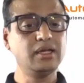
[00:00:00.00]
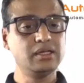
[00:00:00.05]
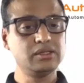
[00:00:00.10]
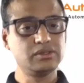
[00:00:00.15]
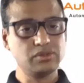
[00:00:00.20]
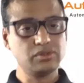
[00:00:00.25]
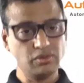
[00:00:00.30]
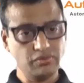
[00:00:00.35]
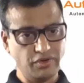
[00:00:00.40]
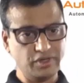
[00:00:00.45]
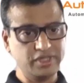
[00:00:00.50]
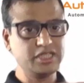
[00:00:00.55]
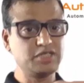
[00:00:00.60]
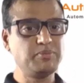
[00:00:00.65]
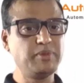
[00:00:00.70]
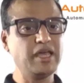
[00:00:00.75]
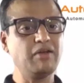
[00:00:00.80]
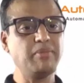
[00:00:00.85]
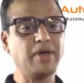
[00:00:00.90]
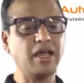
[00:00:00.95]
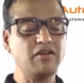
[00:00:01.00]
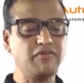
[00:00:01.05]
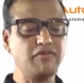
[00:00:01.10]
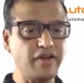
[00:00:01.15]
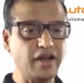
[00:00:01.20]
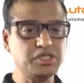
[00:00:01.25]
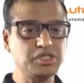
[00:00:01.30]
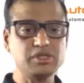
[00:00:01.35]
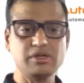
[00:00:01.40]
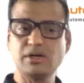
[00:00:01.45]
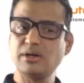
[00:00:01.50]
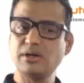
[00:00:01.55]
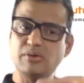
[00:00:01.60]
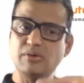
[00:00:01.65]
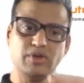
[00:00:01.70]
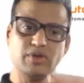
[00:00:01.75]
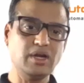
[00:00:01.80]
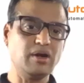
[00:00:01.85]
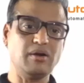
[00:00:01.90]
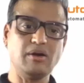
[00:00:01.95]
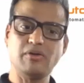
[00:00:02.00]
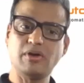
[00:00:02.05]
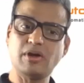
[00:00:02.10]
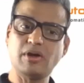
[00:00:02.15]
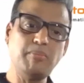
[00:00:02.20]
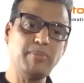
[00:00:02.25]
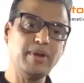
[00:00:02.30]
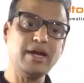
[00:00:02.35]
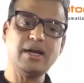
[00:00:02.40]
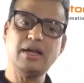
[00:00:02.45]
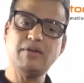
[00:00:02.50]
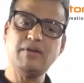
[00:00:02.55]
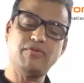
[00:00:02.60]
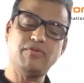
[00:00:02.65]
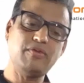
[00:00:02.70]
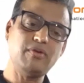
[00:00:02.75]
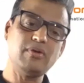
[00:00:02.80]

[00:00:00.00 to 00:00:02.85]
So for this beer manufacturer, we are completely